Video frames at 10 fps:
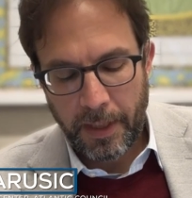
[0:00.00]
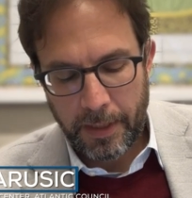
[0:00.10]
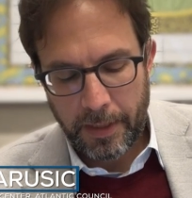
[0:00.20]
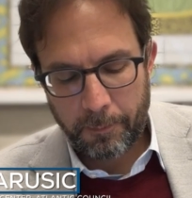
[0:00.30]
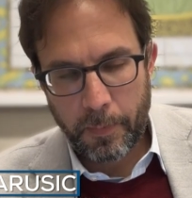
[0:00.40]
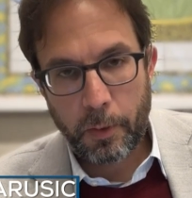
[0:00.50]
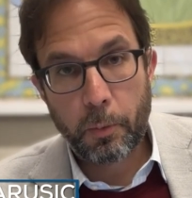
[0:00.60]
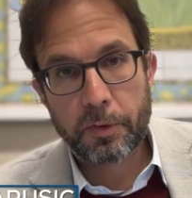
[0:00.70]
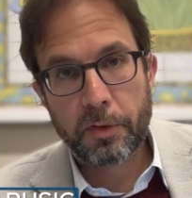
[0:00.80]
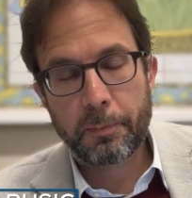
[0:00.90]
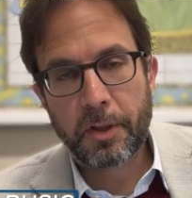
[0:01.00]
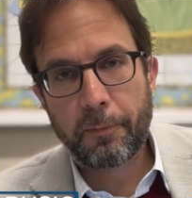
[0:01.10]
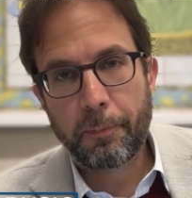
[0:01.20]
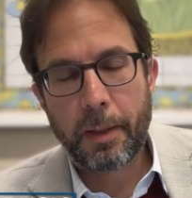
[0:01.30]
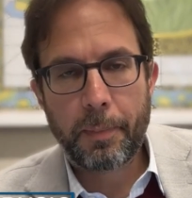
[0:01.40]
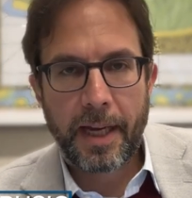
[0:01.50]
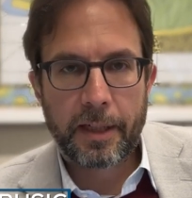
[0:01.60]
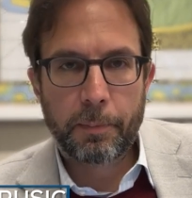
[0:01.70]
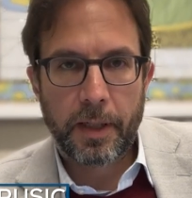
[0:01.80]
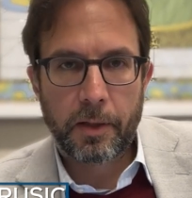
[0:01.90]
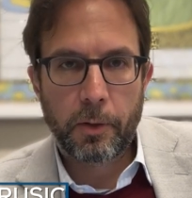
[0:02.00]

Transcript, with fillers: um, who was himself being backed by a